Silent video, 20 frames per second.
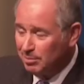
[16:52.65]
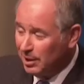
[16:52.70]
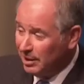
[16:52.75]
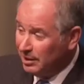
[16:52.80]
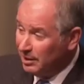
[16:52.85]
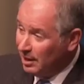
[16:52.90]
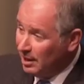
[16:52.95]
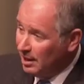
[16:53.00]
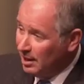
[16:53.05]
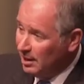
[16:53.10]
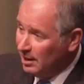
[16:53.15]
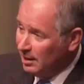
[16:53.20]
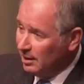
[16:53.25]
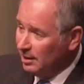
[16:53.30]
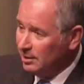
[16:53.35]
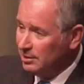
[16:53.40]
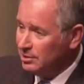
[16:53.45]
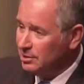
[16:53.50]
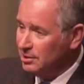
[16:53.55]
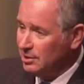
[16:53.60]
But
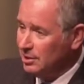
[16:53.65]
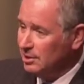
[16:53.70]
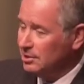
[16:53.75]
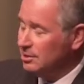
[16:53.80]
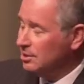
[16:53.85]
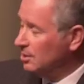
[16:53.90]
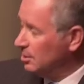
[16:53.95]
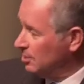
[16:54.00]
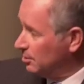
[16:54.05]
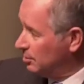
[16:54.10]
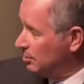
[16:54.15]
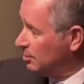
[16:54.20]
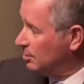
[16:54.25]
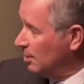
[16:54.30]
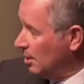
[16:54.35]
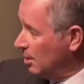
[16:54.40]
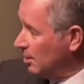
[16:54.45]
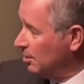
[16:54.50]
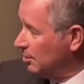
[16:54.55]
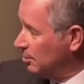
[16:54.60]
it's, it's an
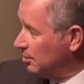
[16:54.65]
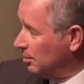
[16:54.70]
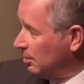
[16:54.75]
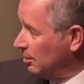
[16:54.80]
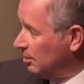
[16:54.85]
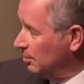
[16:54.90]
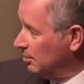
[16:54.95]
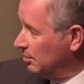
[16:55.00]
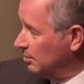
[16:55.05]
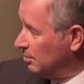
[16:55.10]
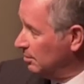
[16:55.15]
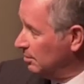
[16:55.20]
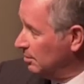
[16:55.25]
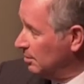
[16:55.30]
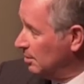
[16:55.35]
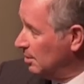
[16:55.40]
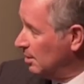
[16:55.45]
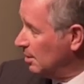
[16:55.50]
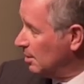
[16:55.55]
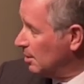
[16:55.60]
astonishing
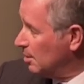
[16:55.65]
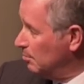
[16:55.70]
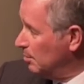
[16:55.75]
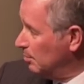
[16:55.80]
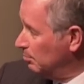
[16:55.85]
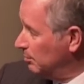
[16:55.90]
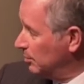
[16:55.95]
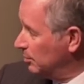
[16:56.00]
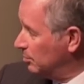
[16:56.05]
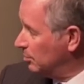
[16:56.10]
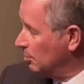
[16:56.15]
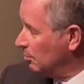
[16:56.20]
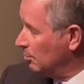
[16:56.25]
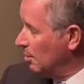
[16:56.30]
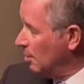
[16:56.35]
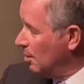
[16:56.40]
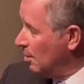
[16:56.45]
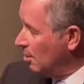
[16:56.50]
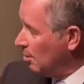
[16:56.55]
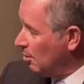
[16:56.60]
uh, commitment.
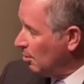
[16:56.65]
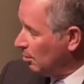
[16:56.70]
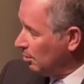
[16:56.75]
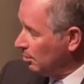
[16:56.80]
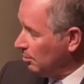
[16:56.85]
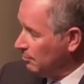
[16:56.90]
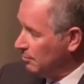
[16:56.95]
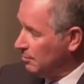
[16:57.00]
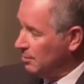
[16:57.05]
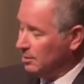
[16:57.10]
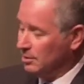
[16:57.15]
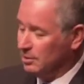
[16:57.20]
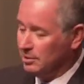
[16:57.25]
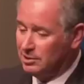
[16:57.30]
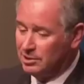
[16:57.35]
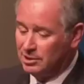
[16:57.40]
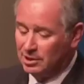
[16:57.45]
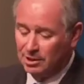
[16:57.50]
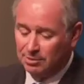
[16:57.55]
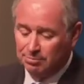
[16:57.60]
So all of
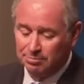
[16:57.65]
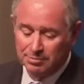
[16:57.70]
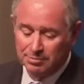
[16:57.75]
these